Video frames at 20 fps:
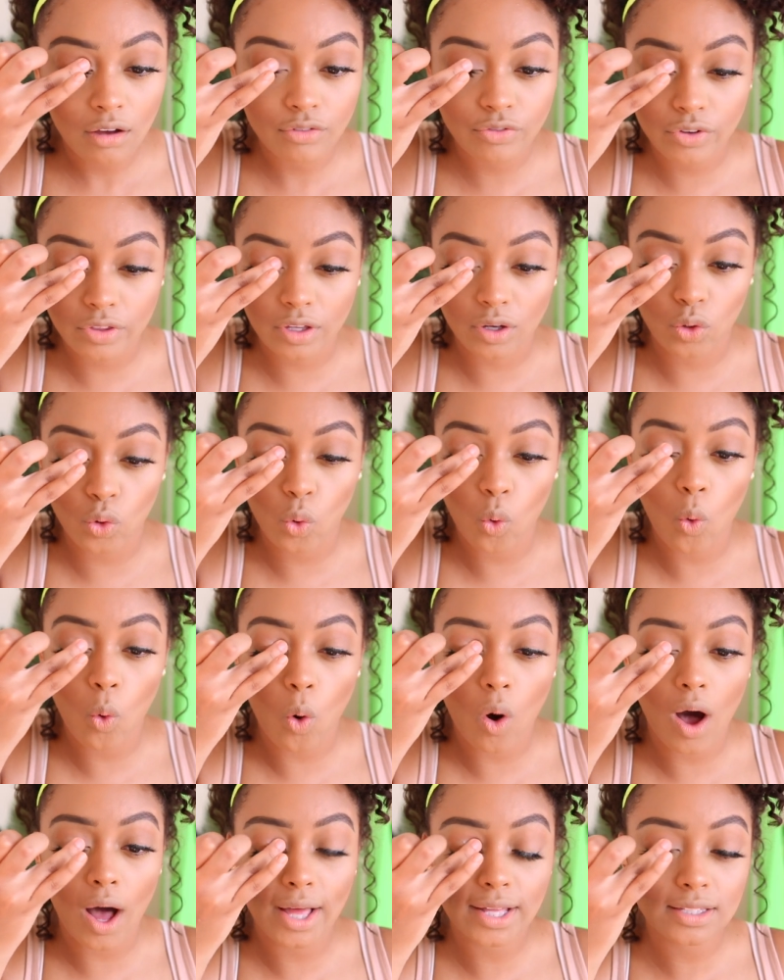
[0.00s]
for the
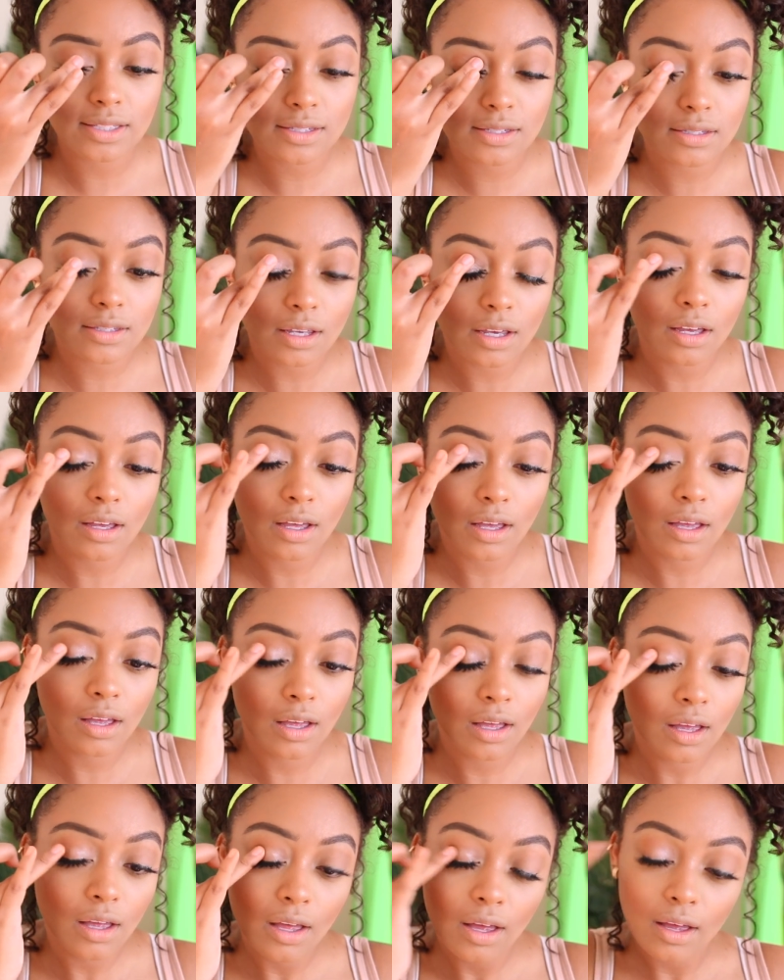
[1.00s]
gods.
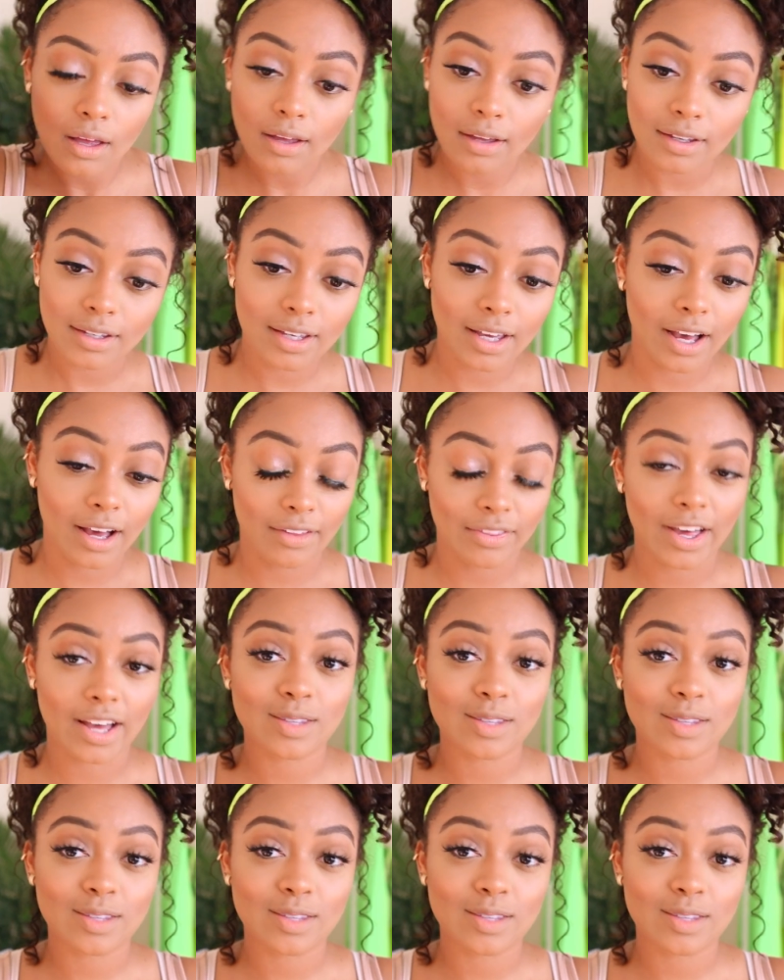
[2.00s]
Yeah,